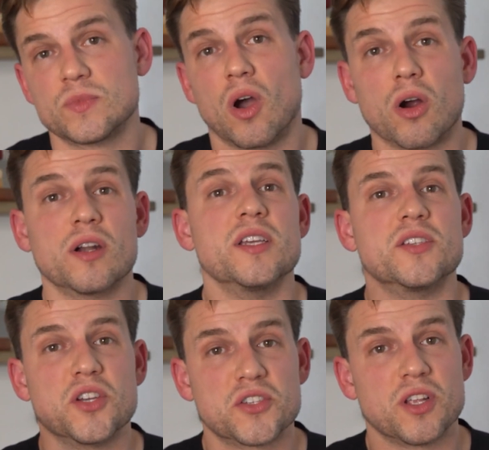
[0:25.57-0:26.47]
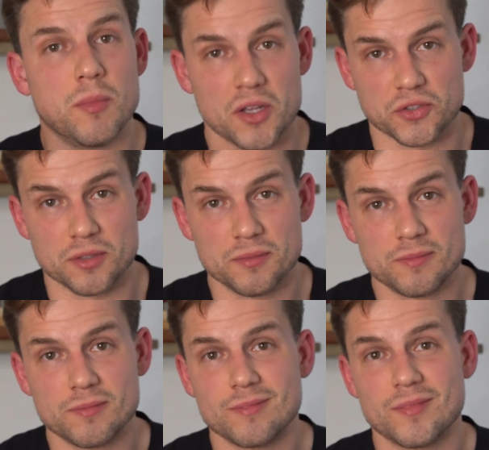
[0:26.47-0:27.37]
The heart is just a muscle.
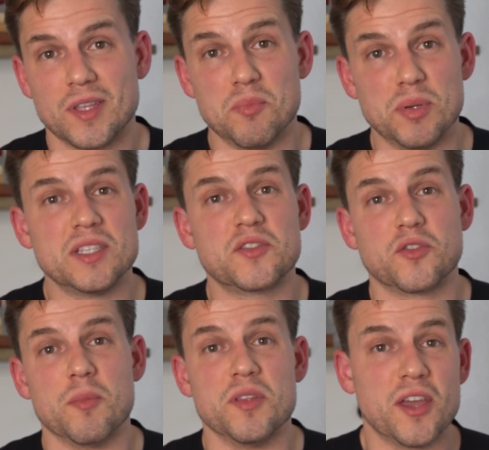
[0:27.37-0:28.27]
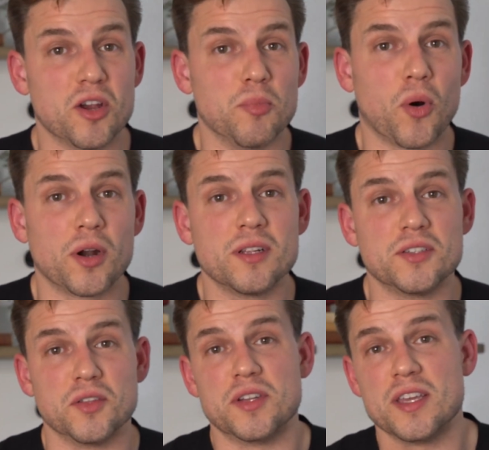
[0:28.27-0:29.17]
It beats from the day you're born
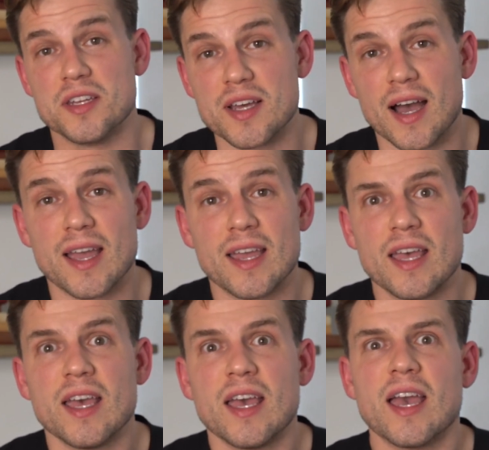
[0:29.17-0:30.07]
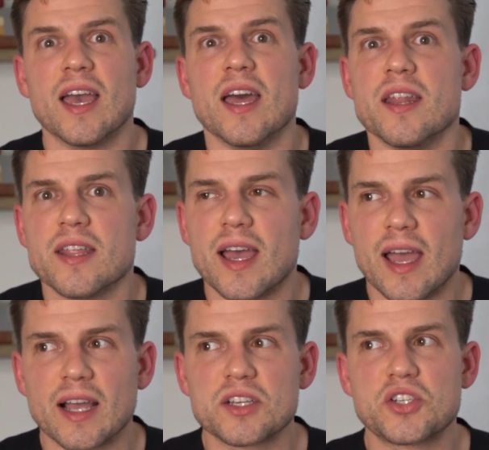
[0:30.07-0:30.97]
until the day you die, and
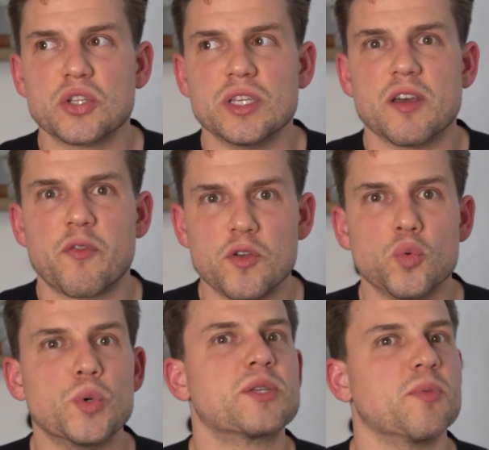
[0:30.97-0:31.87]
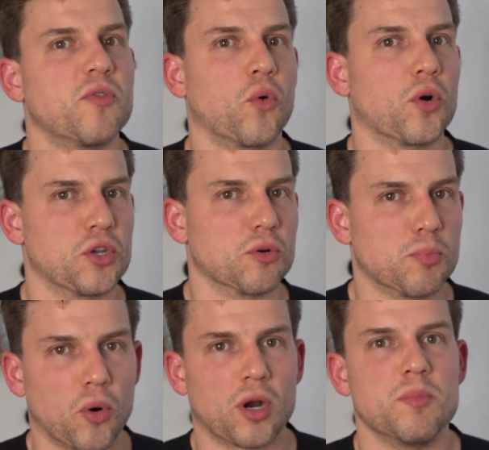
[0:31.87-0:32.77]
actually a few weeks before you're
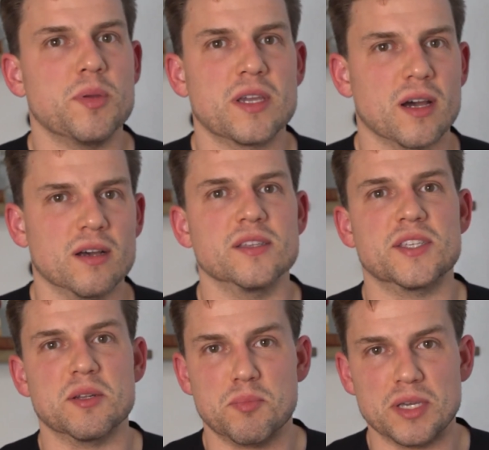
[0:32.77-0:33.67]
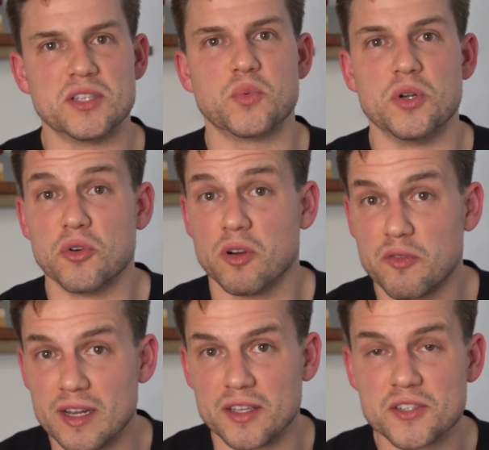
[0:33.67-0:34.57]
born because it beats when you're a
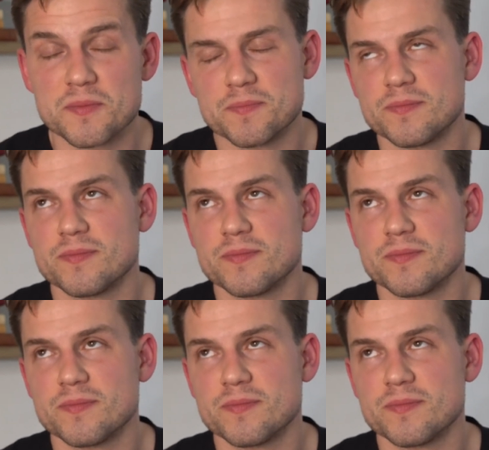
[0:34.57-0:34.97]
fetus.